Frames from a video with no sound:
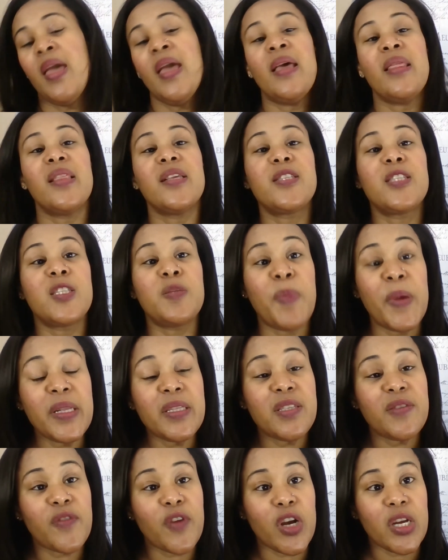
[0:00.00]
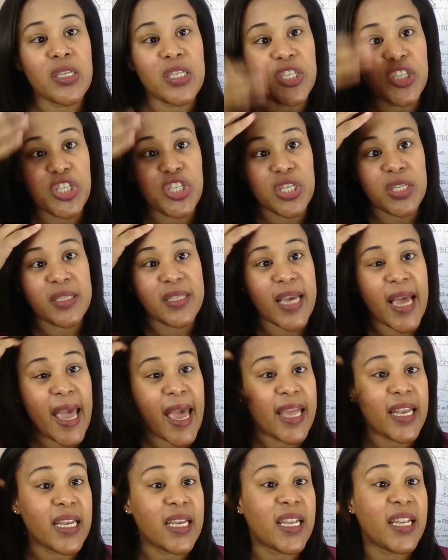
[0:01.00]
The suspensive conditions, I
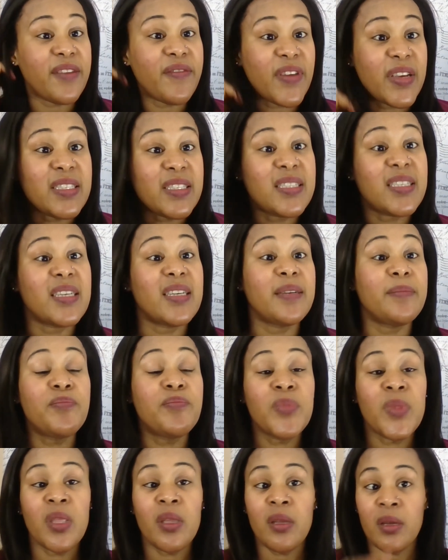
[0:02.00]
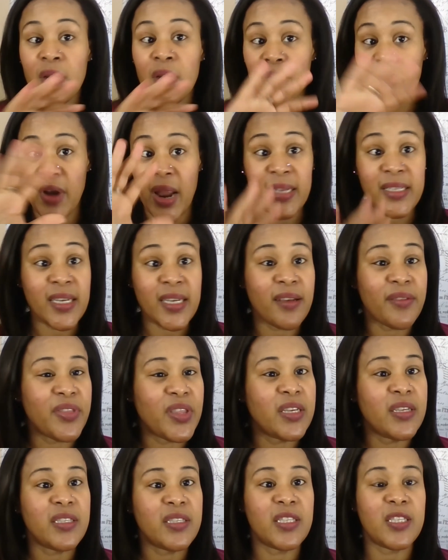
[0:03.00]
had an investor write out
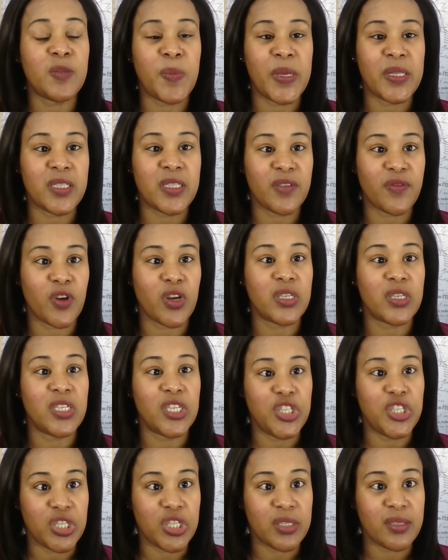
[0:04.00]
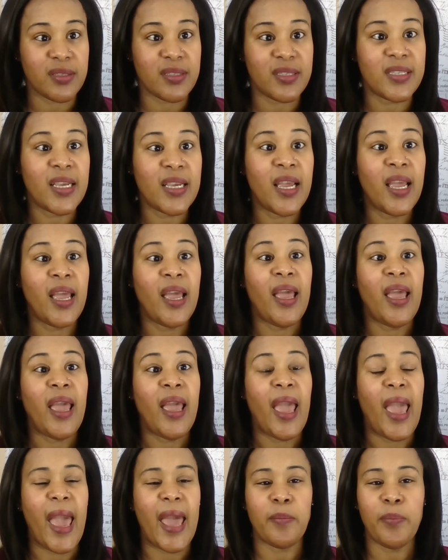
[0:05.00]
their suspensive conditions,
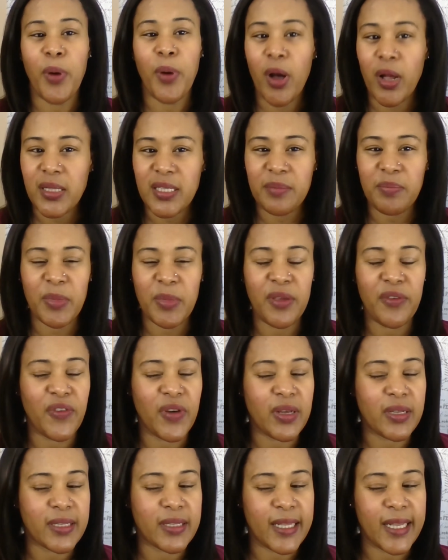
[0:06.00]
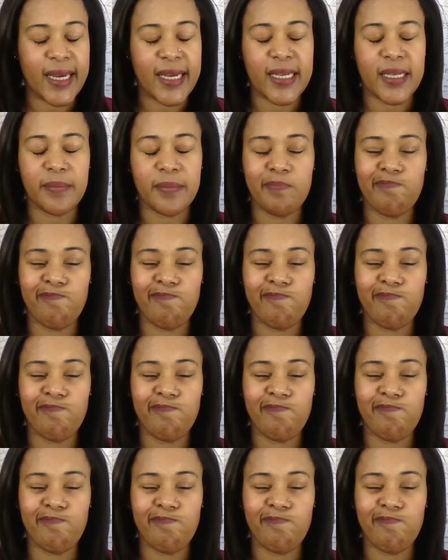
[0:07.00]
and parts of me felt like,